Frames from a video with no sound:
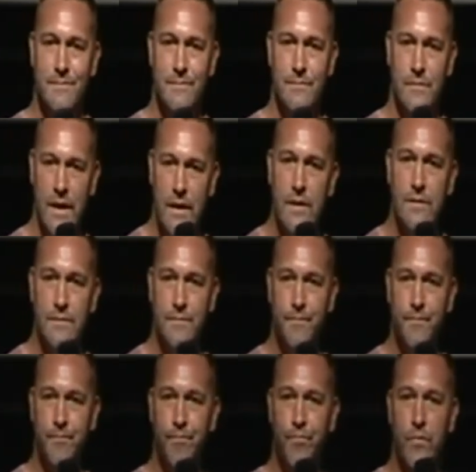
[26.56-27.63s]
Yeah?
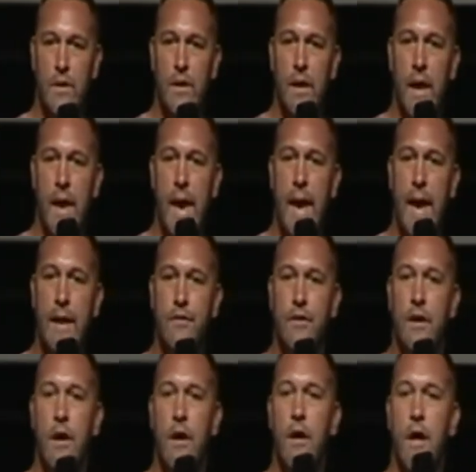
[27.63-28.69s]
And
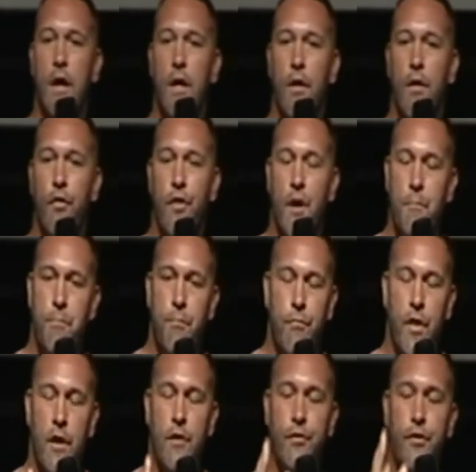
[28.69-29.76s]
the,
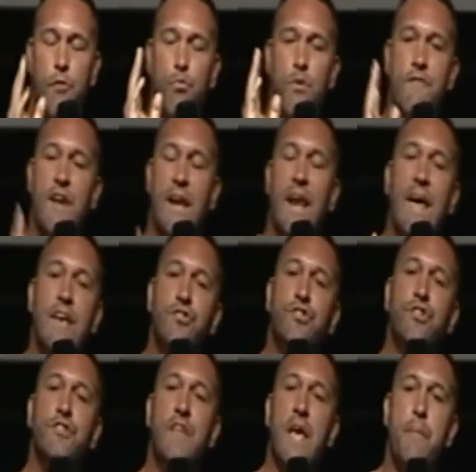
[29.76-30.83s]
the, the
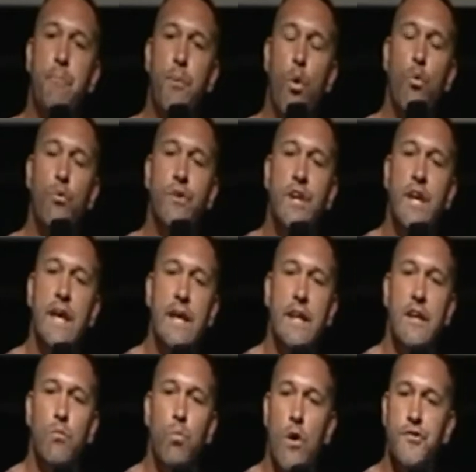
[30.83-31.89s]
revelation that Paul
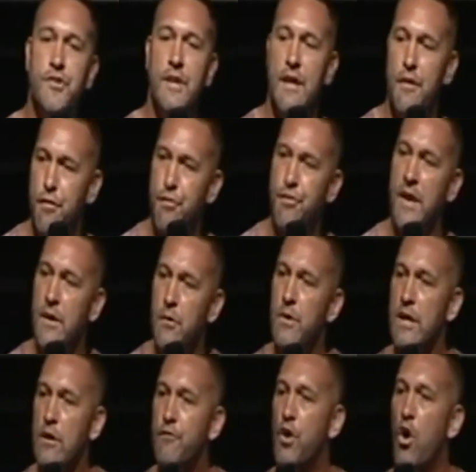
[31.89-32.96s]
needed wasn't a
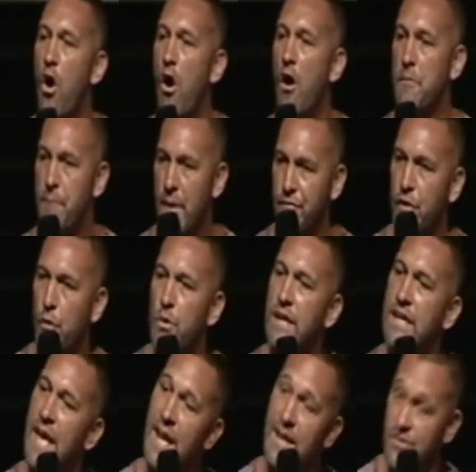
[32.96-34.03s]
theory of God, but the
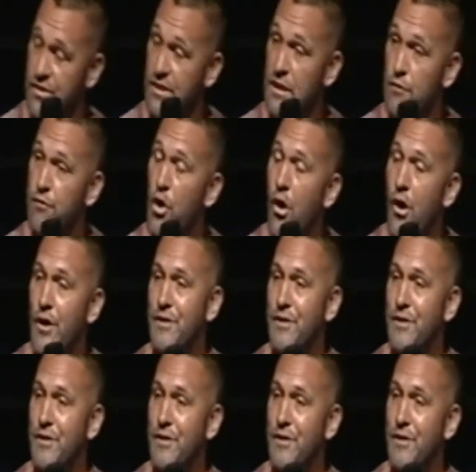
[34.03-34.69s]
reality of God.